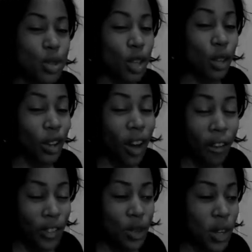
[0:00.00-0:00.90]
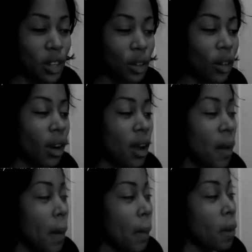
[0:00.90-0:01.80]
I was not a coffee drinker.
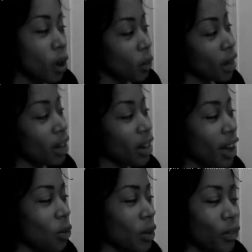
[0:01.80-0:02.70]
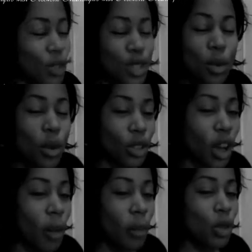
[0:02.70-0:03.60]
But right now, whenever someone
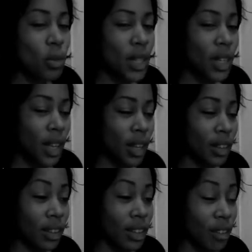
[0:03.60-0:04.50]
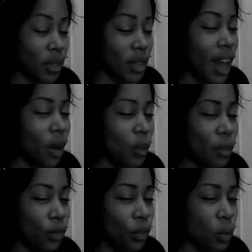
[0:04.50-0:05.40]
come to me and give me that
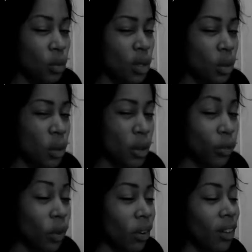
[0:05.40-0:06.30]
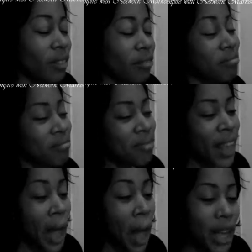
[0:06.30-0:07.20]
refer referral,
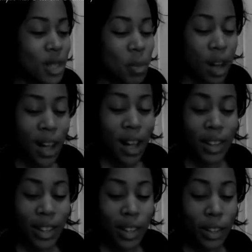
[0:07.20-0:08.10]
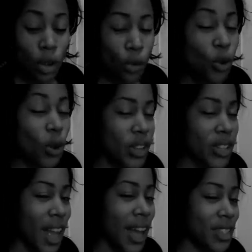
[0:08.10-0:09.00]
I smile and of
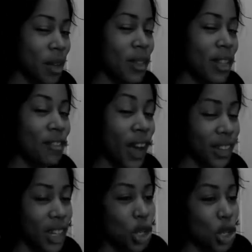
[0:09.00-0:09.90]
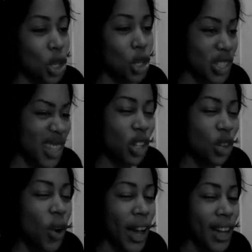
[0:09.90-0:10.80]
course I accept the invitation because I
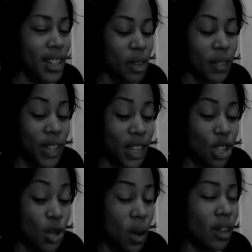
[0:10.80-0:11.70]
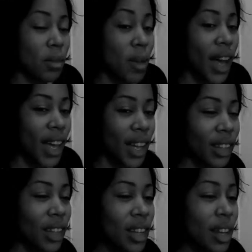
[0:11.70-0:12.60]
know I got something strong in my
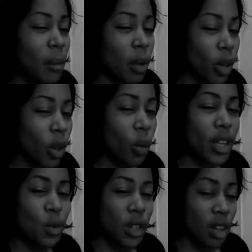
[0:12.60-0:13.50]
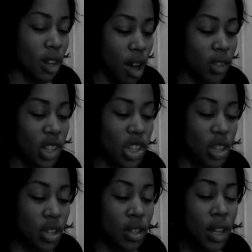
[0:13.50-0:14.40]
hand, but always with the
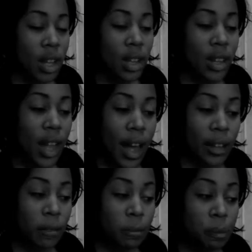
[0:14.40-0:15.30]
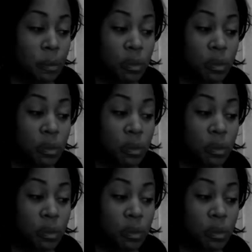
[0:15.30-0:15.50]
condition that